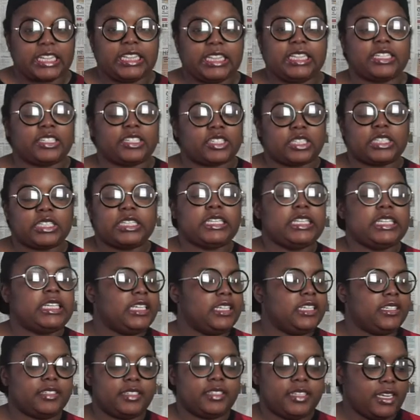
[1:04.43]
literally
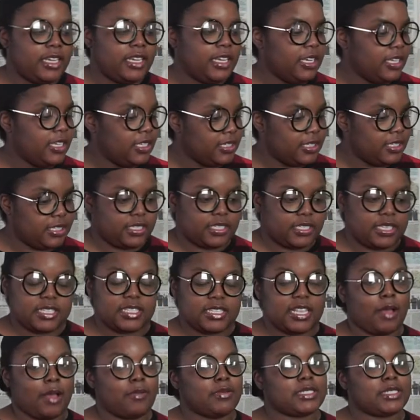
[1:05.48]
since
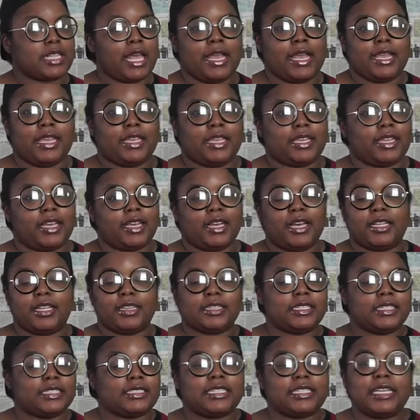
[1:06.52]
I was like a
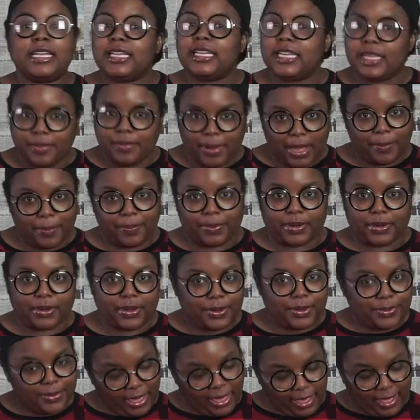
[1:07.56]
little teeny bopper,
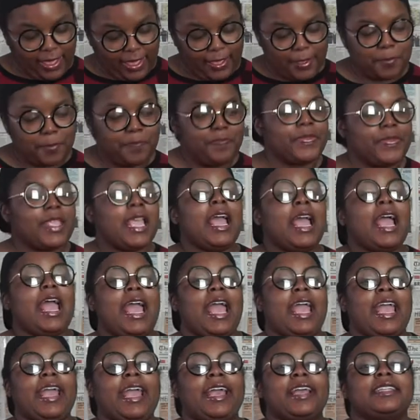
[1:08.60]
okay?
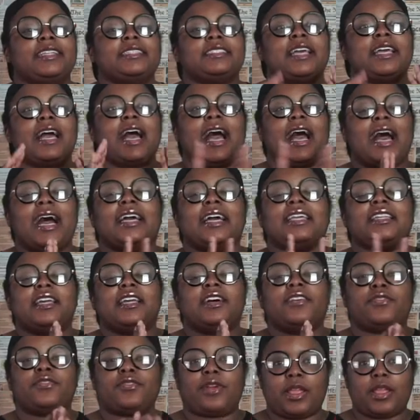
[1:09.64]
And I
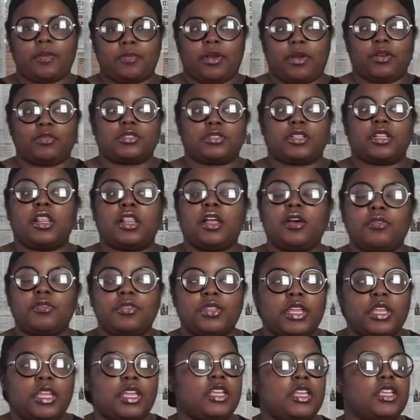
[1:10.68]
love rainbow's
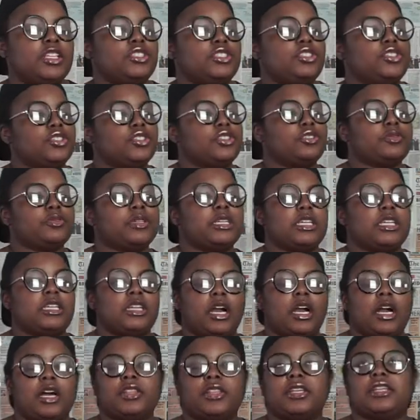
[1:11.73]
clothing, jewelry, and
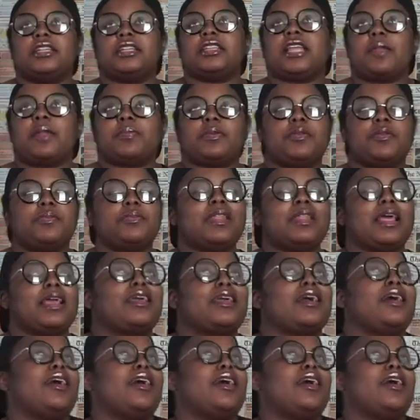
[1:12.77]
all that. A lot of people are like,